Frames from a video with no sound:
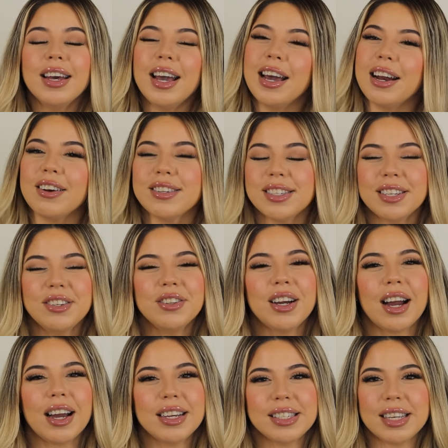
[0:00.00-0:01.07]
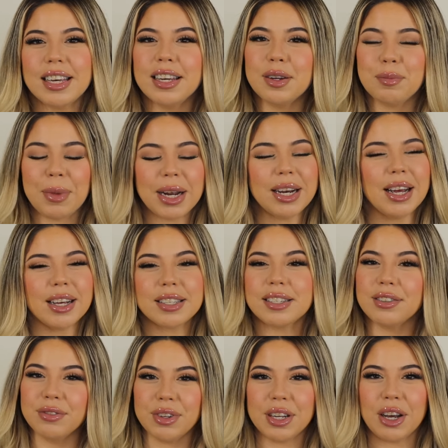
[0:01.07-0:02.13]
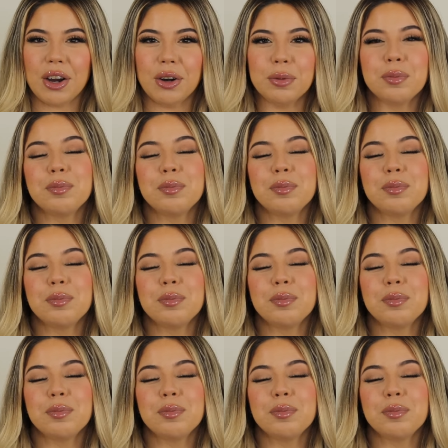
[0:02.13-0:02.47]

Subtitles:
and I'll see you guys in my next video.